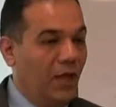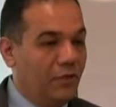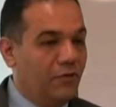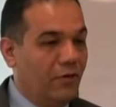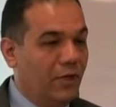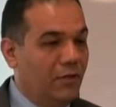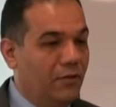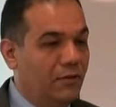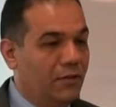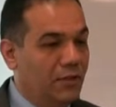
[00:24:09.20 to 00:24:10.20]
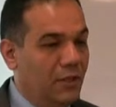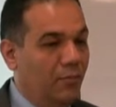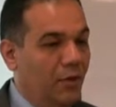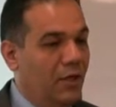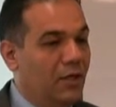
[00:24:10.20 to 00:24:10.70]
blocks, right? C
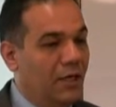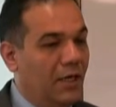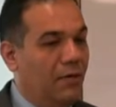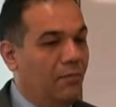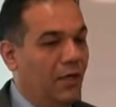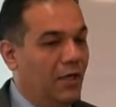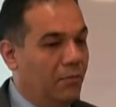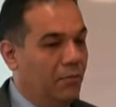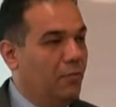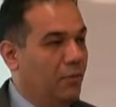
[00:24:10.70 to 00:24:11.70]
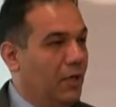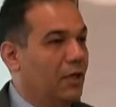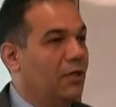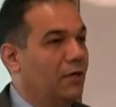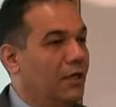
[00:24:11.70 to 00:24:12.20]
block, A block, B
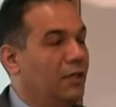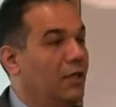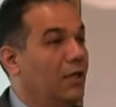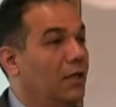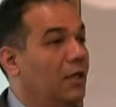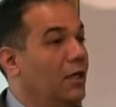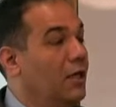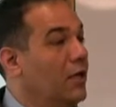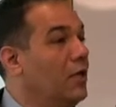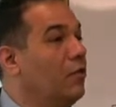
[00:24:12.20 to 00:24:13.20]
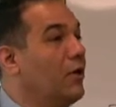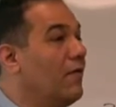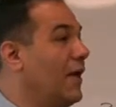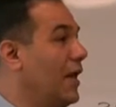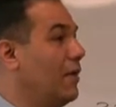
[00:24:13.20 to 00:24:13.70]
block, right? In here we
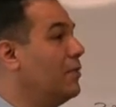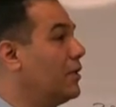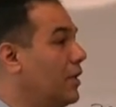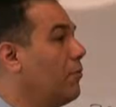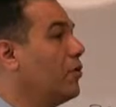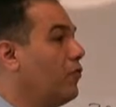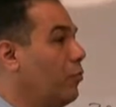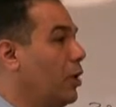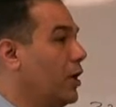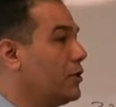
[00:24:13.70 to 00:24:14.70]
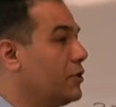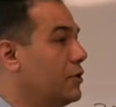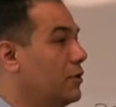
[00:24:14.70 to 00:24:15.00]
have a limited number of blocks.